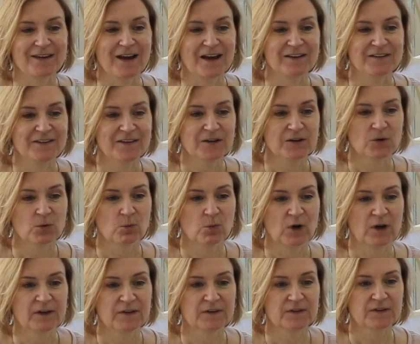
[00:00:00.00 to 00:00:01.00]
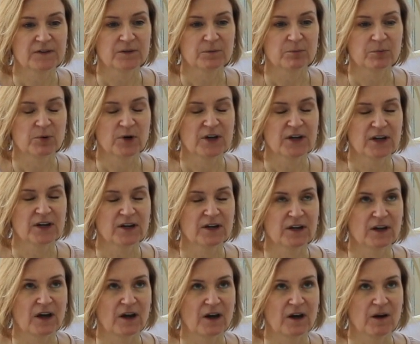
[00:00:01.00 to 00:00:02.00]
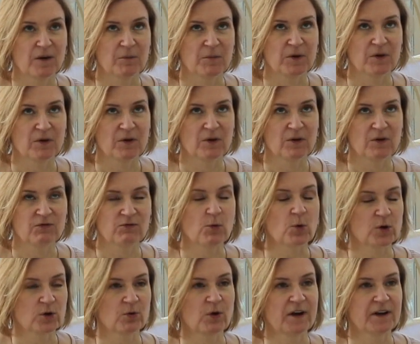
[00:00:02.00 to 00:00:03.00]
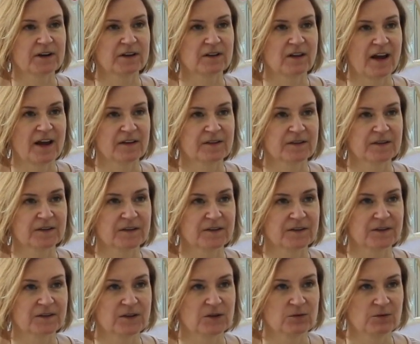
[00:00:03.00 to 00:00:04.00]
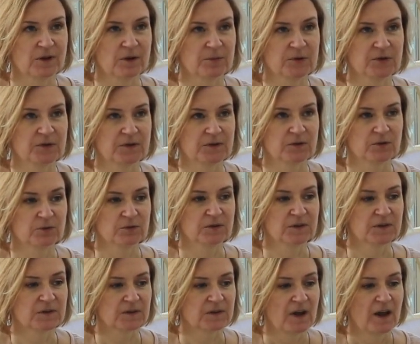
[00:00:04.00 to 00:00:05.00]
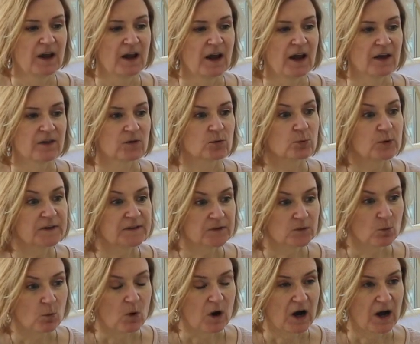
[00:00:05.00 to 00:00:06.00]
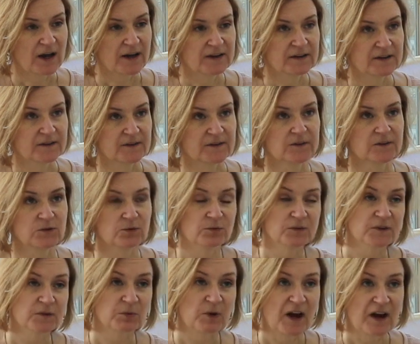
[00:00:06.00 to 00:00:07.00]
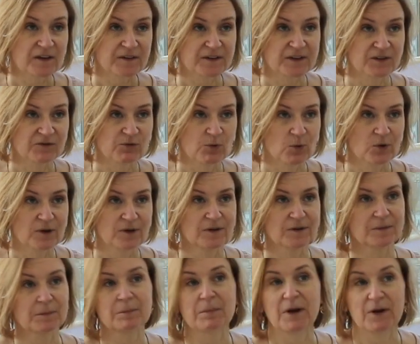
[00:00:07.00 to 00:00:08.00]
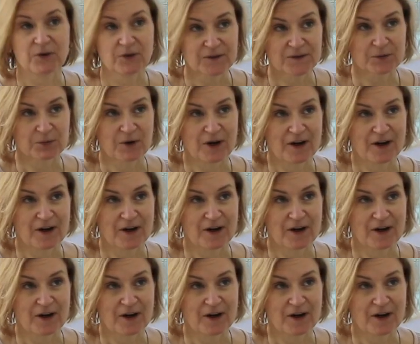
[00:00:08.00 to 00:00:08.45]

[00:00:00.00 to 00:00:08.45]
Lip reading: The idea was to bring 4 credit classes to UW students, and the reason why is students were asking for it, parents